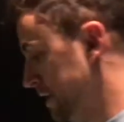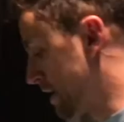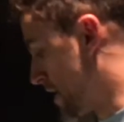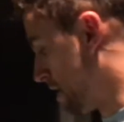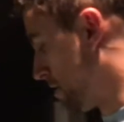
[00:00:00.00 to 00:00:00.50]

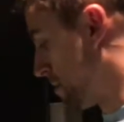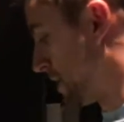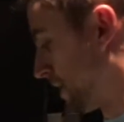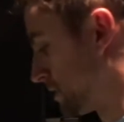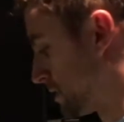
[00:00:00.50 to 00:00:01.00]
I
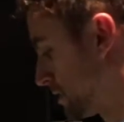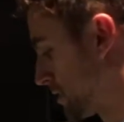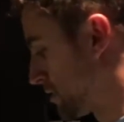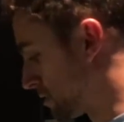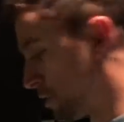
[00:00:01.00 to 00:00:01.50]
like to
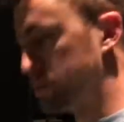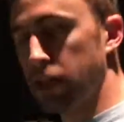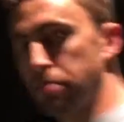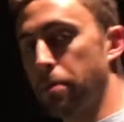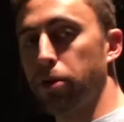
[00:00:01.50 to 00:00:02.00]

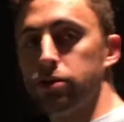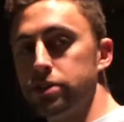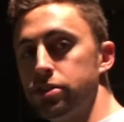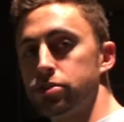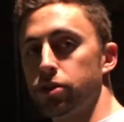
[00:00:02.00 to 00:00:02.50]
rotate my
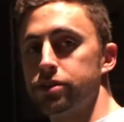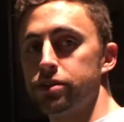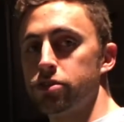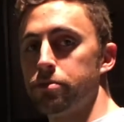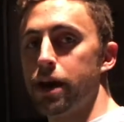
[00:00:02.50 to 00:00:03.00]
protein
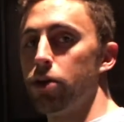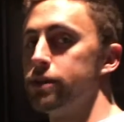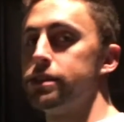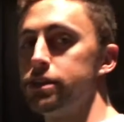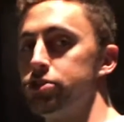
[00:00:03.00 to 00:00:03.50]
sources, so I'm not
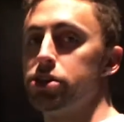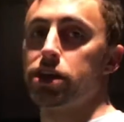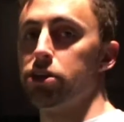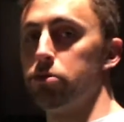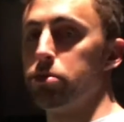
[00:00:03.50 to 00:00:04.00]
always eating
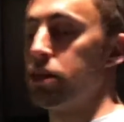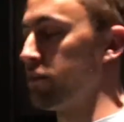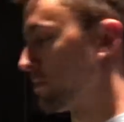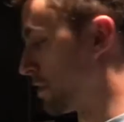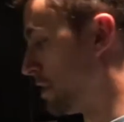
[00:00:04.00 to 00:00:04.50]
chicken or
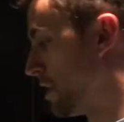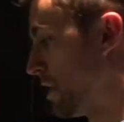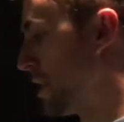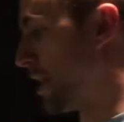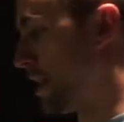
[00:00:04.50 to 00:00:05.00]
beef or
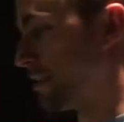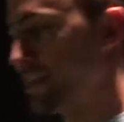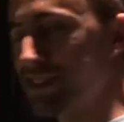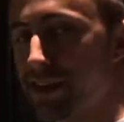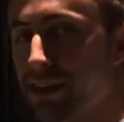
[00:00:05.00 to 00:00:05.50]

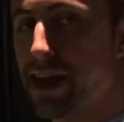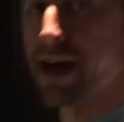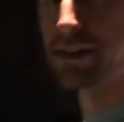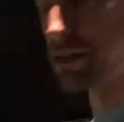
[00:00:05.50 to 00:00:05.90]
things like that.